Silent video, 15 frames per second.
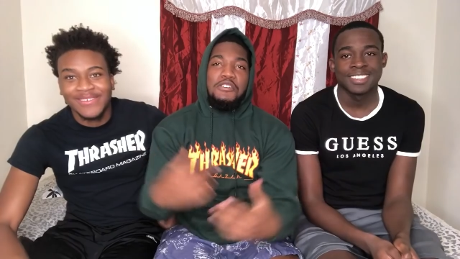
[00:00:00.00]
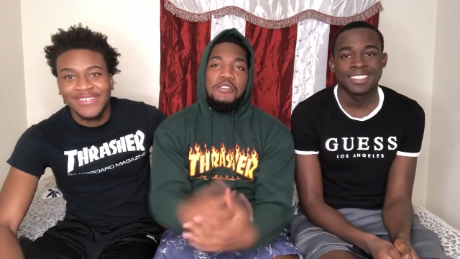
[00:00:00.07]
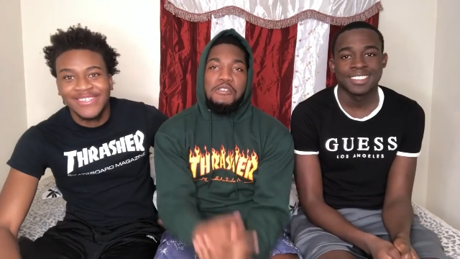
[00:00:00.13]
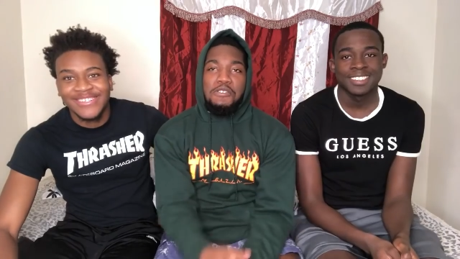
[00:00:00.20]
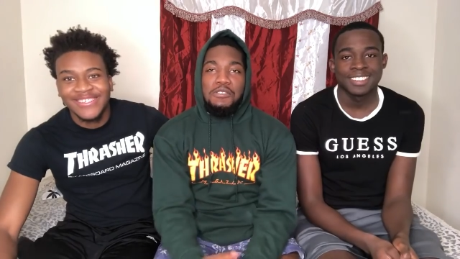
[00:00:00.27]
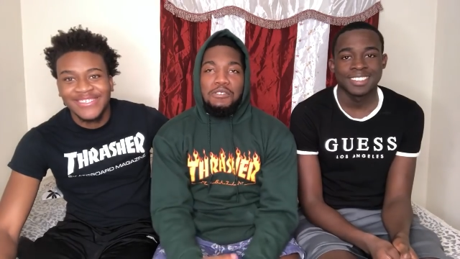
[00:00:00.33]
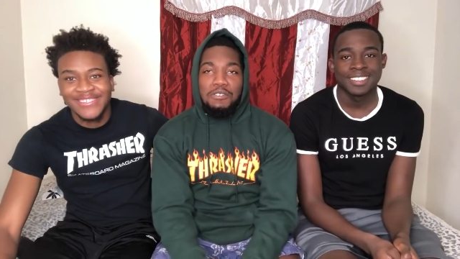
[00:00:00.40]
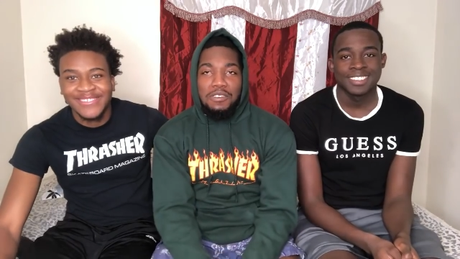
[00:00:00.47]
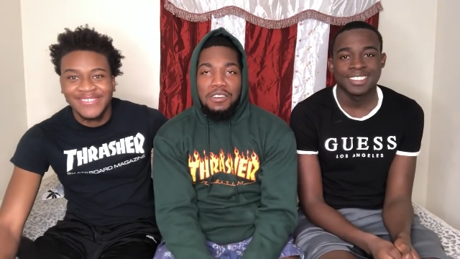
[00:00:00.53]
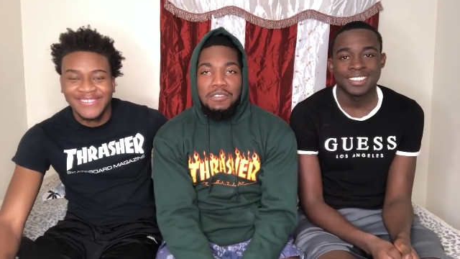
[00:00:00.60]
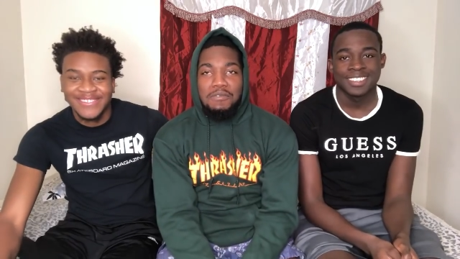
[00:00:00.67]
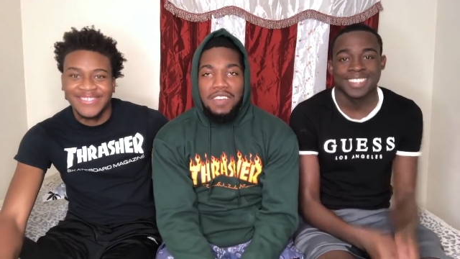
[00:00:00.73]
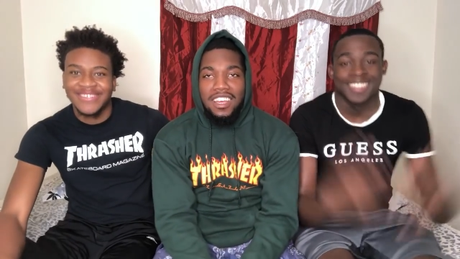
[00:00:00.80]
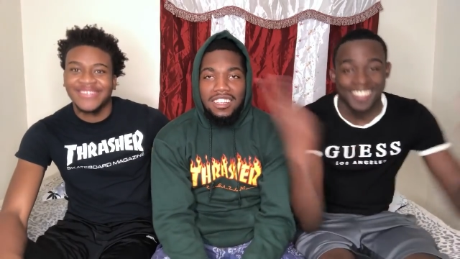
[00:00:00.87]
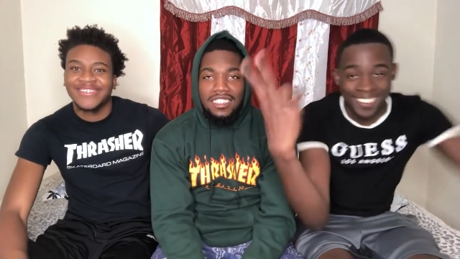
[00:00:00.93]
Speaker 1: Yo,
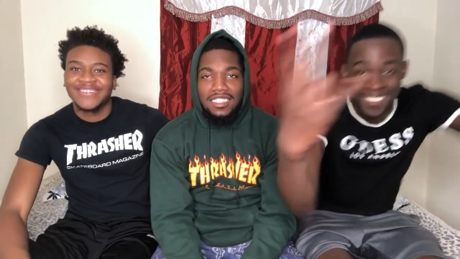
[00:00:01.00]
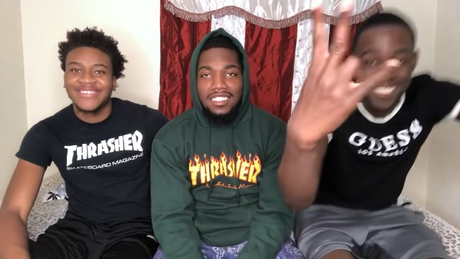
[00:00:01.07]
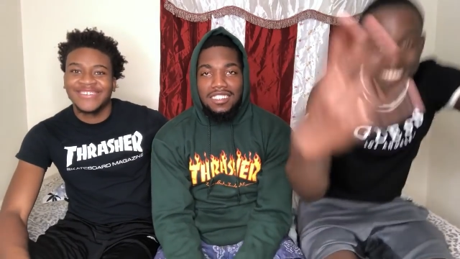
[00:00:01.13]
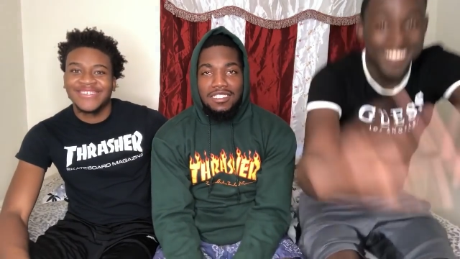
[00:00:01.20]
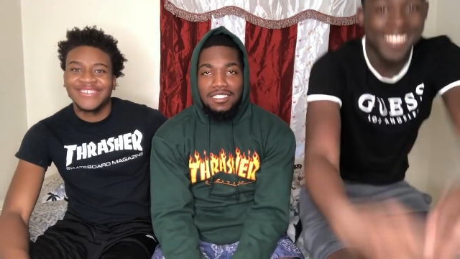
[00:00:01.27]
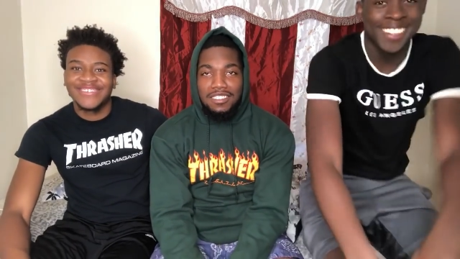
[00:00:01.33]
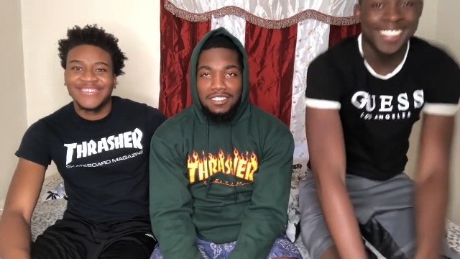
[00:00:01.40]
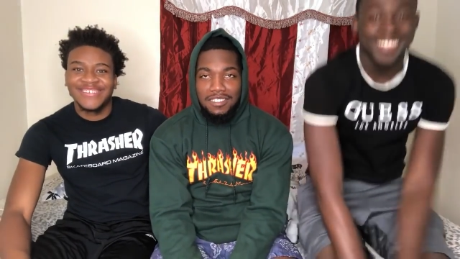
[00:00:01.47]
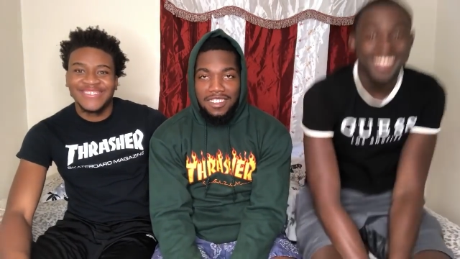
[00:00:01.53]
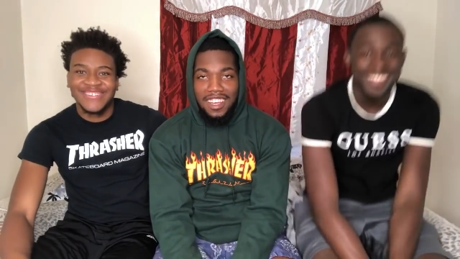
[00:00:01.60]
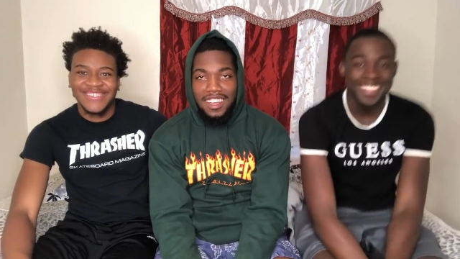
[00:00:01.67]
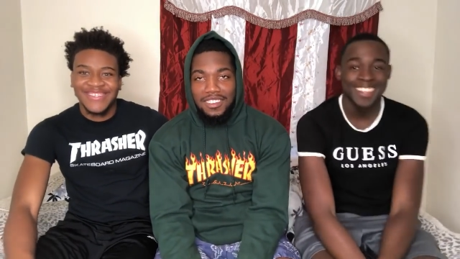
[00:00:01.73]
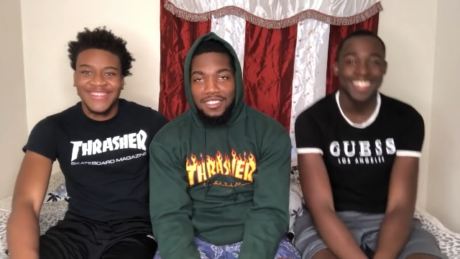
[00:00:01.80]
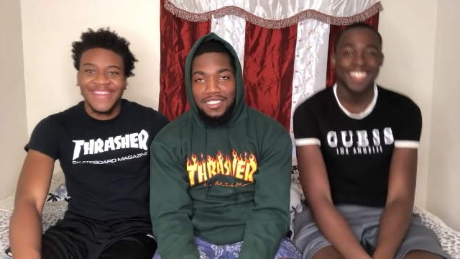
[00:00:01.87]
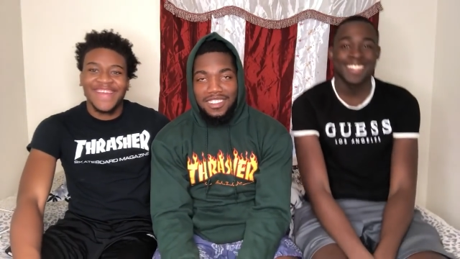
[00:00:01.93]
welcome back to the YouTube
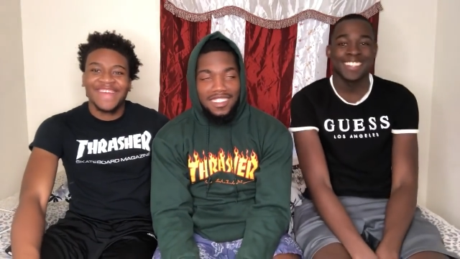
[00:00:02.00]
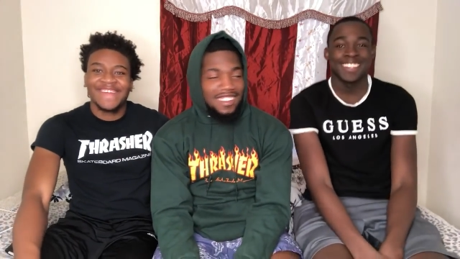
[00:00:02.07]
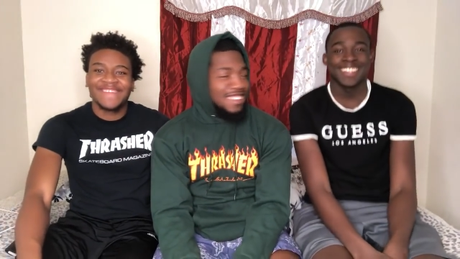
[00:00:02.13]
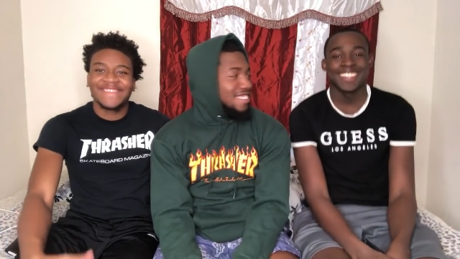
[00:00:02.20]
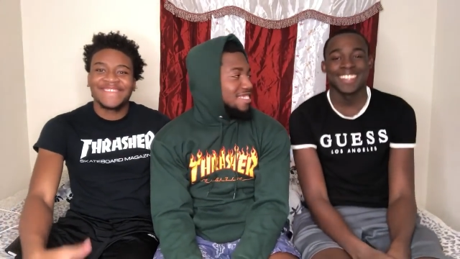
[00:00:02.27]
channel.